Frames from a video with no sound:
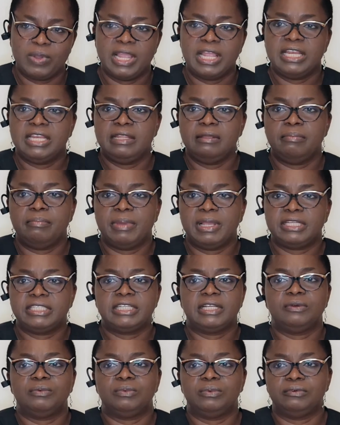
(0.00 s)
the
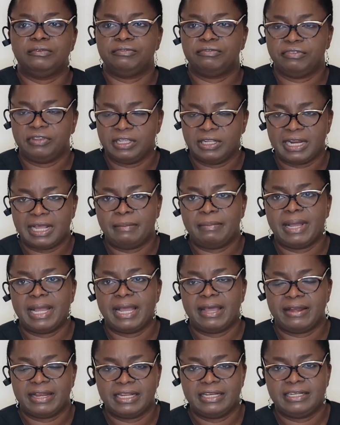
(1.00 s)
patient will feel
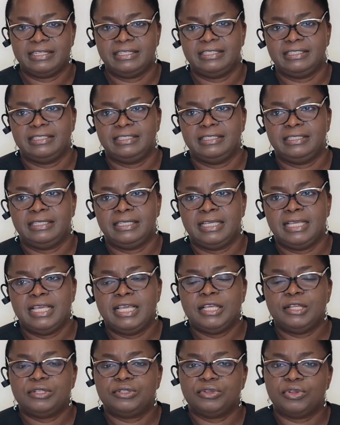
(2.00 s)
about it.
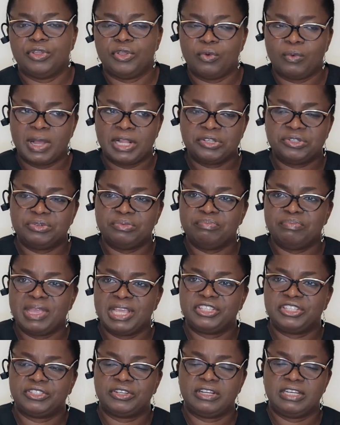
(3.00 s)
So you want to make
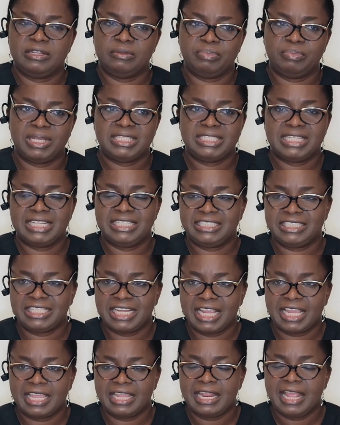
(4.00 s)
sure the person
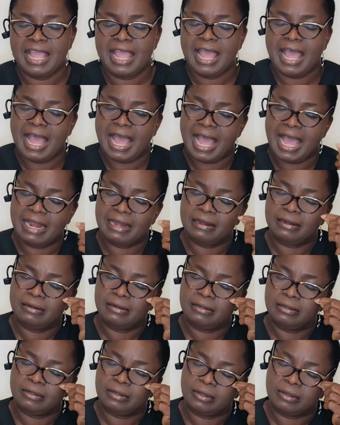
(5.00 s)
check it and
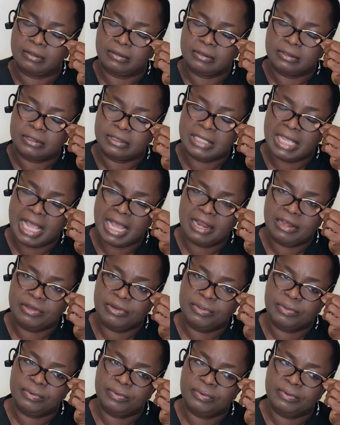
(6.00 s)
tell
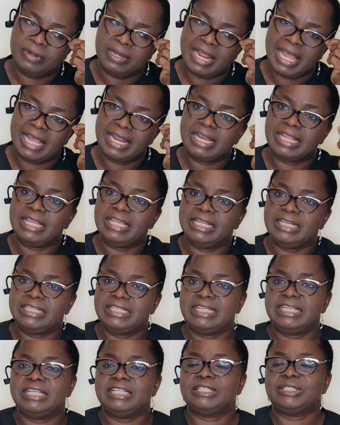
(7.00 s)
you that it
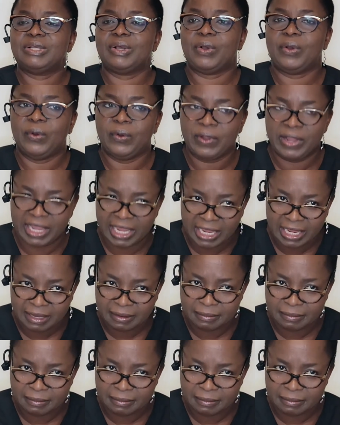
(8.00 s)
is okay.